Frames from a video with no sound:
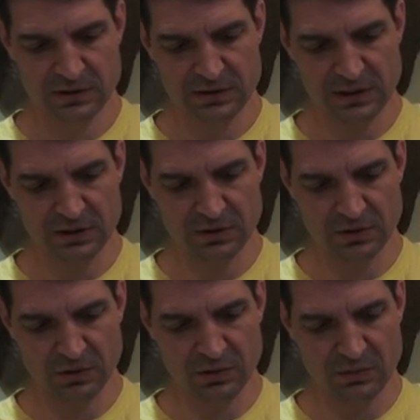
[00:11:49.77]
taking
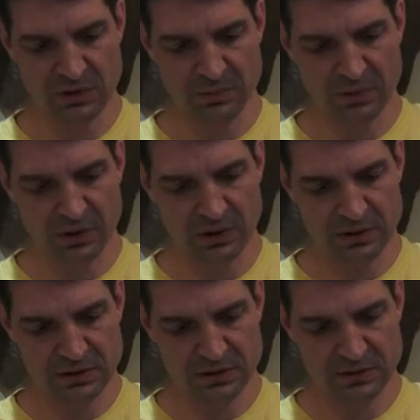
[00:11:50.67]
your equipment
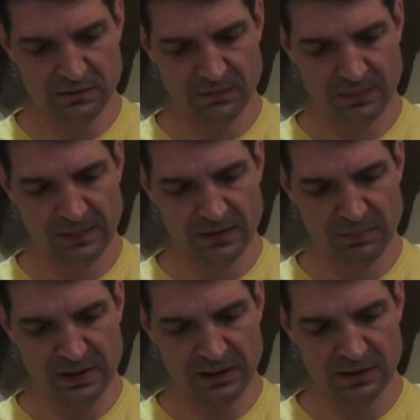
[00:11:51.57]
apart to
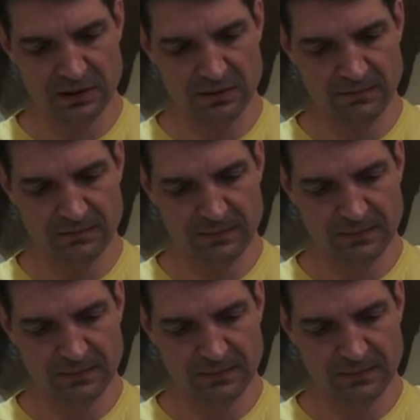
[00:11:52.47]
pack it up.